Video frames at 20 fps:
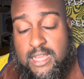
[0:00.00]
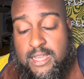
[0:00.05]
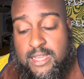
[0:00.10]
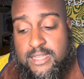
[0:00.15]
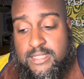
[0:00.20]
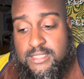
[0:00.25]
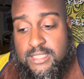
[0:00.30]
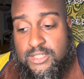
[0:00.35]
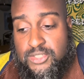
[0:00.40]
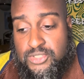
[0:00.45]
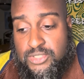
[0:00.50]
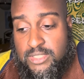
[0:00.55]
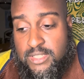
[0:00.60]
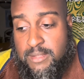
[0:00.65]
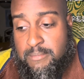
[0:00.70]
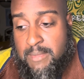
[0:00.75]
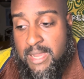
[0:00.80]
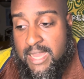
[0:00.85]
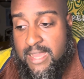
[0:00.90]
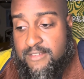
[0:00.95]

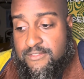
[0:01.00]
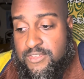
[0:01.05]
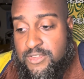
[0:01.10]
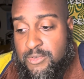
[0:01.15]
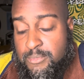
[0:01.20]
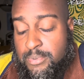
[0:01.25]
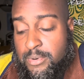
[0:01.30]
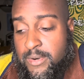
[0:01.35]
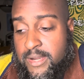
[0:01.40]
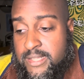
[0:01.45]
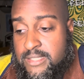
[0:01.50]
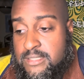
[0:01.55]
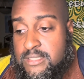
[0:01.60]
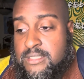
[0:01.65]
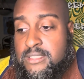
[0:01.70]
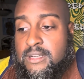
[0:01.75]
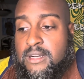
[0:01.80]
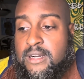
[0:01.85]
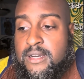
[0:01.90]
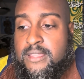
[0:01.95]
essentially my
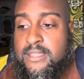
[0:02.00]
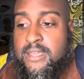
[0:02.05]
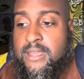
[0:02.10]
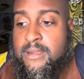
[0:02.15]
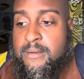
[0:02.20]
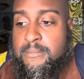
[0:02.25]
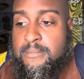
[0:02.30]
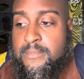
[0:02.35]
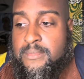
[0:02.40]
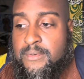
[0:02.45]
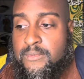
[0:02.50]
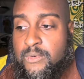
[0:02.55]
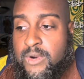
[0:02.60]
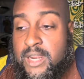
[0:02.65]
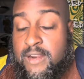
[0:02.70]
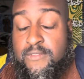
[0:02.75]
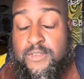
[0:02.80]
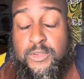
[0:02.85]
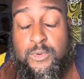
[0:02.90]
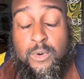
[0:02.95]
viewpoints on them
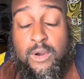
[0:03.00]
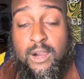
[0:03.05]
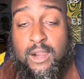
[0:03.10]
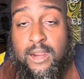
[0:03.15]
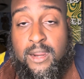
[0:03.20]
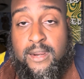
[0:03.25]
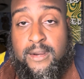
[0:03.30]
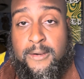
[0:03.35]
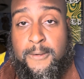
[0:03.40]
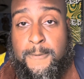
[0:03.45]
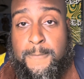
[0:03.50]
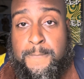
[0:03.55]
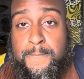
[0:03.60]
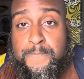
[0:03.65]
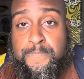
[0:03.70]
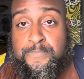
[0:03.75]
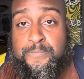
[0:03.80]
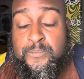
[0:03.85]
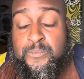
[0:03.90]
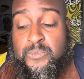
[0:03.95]
wherever you are.
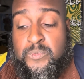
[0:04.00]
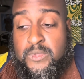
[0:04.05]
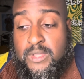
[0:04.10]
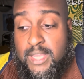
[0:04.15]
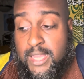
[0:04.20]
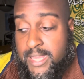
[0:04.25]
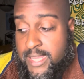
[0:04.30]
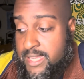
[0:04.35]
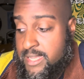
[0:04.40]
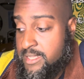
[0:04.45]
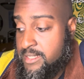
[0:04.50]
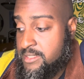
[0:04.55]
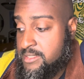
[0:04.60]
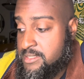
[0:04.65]
And